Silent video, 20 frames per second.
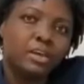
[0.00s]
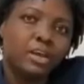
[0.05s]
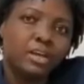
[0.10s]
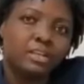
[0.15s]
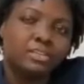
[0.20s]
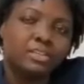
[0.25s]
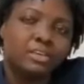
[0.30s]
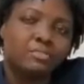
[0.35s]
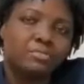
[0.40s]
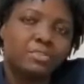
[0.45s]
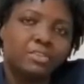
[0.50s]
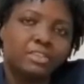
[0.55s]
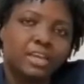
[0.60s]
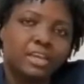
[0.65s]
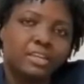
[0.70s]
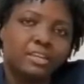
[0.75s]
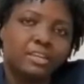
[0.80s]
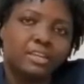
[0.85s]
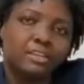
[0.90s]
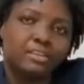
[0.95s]
surface
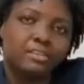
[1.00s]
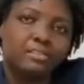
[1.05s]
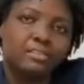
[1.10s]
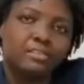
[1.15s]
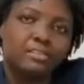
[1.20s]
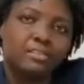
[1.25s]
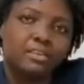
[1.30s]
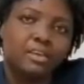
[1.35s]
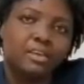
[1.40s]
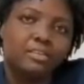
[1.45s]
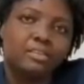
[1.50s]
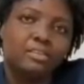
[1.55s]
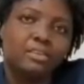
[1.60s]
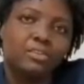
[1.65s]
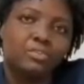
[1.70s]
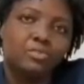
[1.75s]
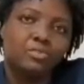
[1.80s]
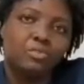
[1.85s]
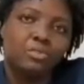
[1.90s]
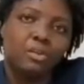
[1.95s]
underneath, and then
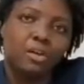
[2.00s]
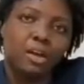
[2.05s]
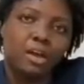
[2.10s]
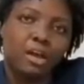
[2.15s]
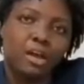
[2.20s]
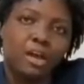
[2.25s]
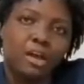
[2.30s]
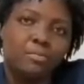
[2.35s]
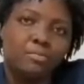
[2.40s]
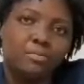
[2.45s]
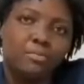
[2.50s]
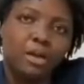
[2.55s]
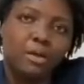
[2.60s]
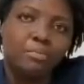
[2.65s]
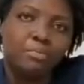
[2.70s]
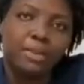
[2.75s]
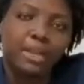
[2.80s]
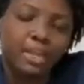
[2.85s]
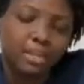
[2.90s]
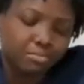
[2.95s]
you are
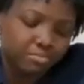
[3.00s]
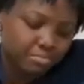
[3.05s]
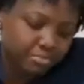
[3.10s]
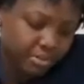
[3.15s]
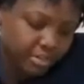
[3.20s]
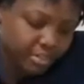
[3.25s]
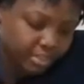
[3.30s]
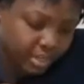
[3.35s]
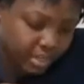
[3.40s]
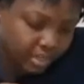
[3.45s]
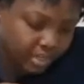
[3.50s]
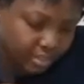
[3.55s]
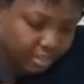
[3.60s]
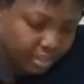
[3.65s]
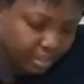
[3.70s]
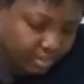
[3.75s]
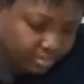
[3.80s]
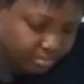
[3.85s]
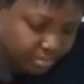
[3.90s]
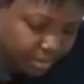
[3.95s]
applying pressure in
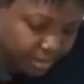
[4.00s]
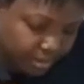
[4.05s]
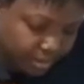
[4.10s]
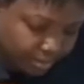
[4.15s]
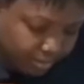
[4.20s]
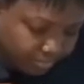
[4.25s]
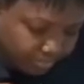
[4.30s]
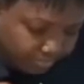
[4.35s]
that manner.